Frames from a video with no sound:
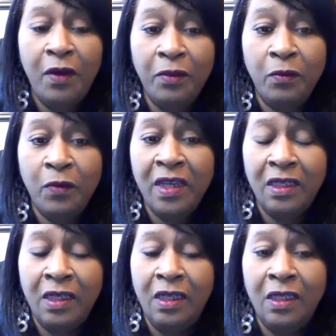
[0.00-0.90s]
the
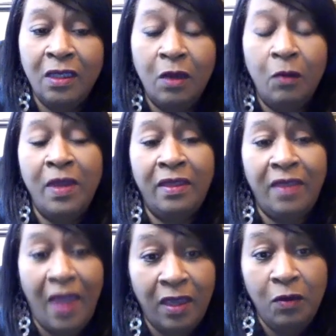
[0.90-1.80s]
region. And so we
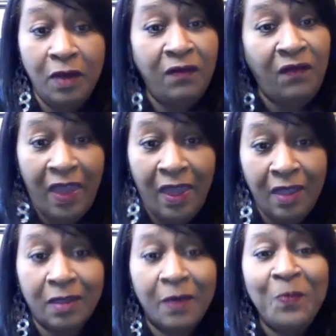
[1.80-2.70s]
thank you in
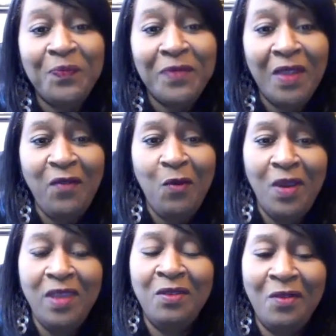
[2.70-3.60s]
advance for
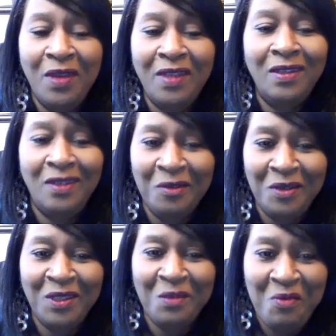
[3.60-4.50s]
what you're going to do
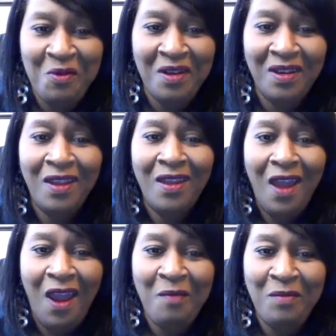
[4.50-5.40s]
to support
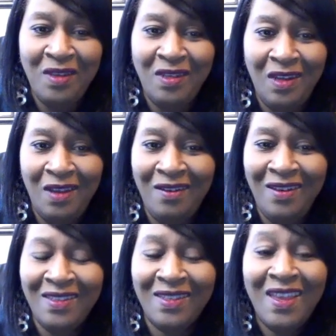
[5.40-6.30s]
our
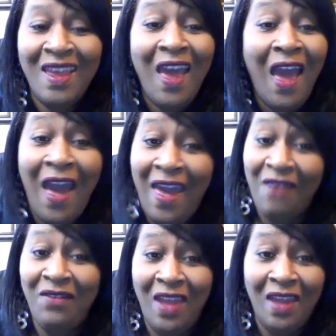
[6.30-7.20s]
missionaries. I
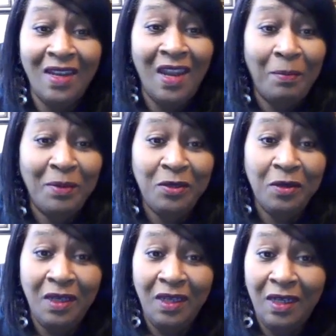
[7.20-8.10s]
haven't had an
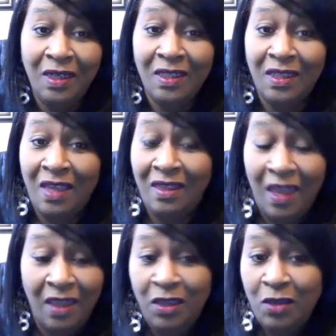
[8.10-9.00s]
opportunity to say
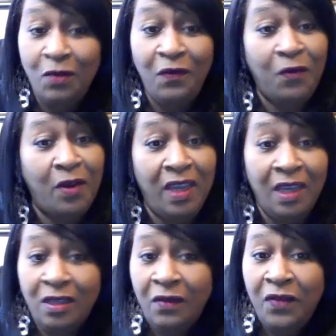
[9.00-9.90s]
thank you for
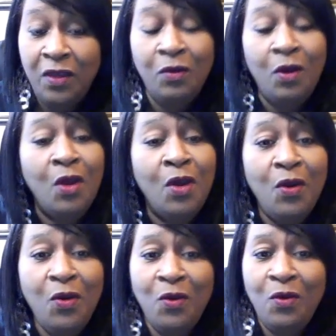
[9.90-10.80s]
each of you
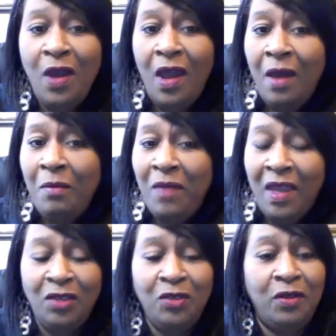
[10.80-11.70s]
who
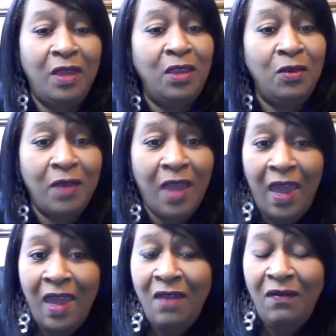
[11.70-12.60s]
made sure that you
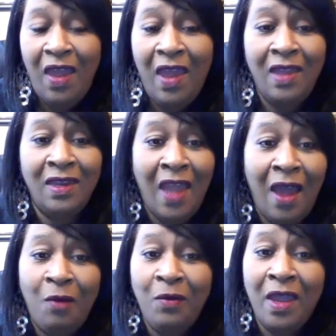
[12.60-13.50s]
gave, and
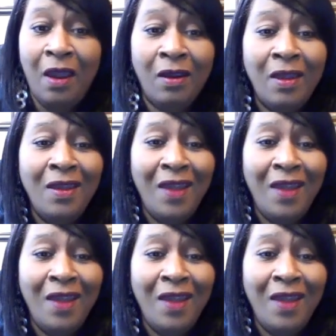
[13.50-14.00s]
now we are